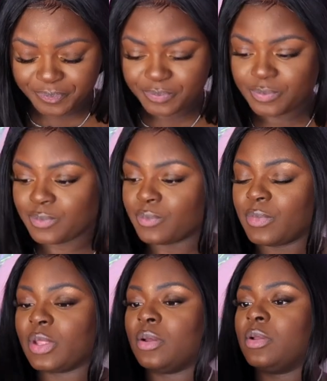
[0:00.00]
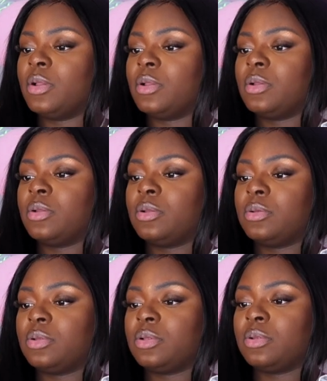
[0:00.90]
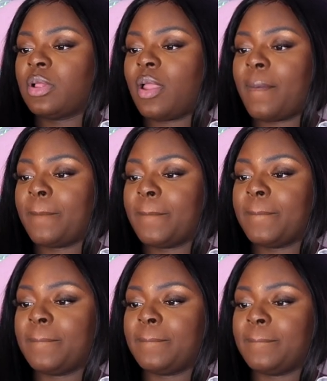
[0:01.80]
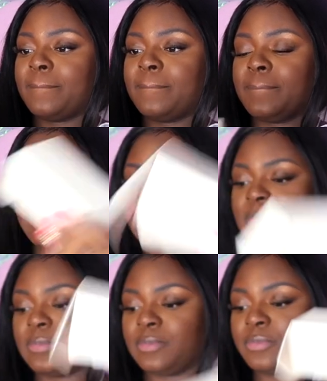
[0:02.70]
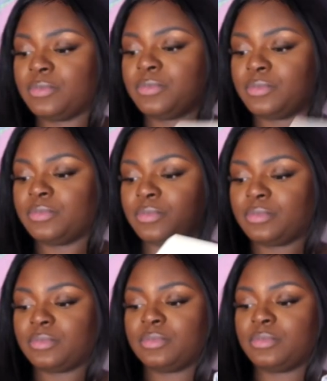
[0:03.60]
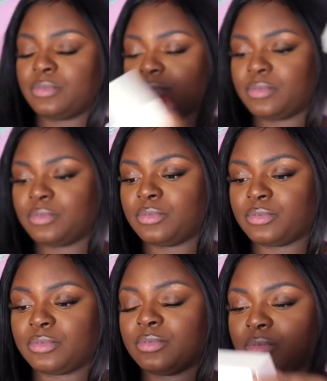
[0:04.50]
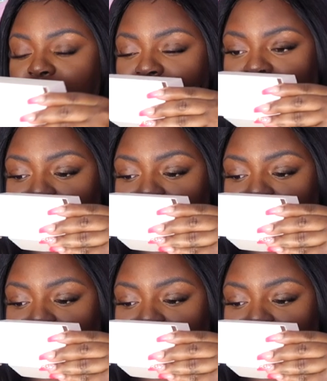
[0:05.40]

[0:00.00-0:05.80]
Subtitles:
(no one is talking)